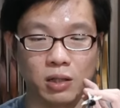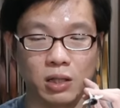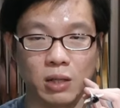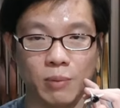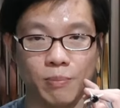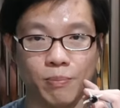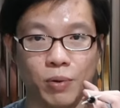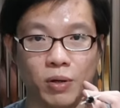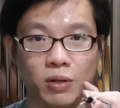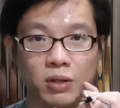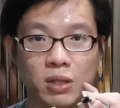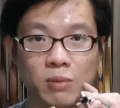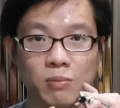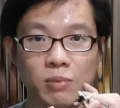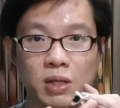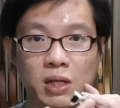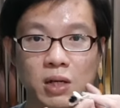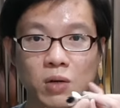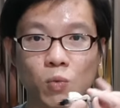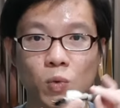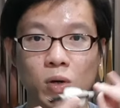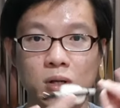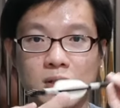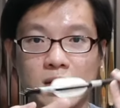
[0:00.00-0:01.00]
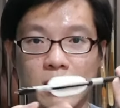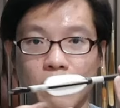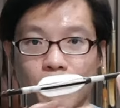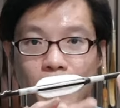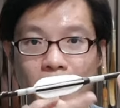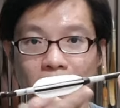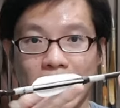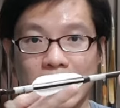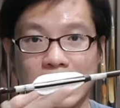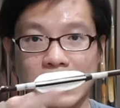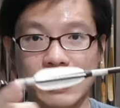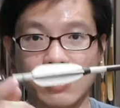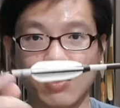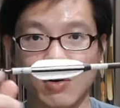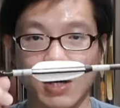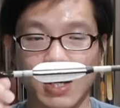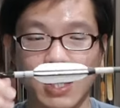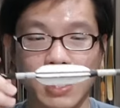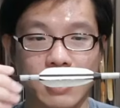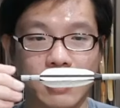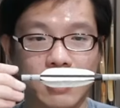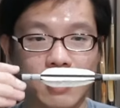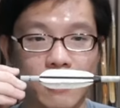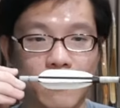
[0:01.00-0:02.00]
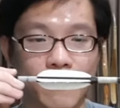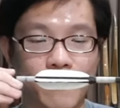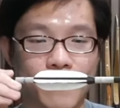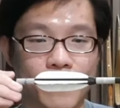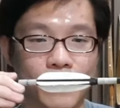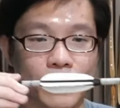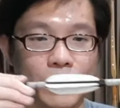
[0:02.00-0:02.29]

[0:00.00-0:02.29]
The bottom here, once it passes your hand,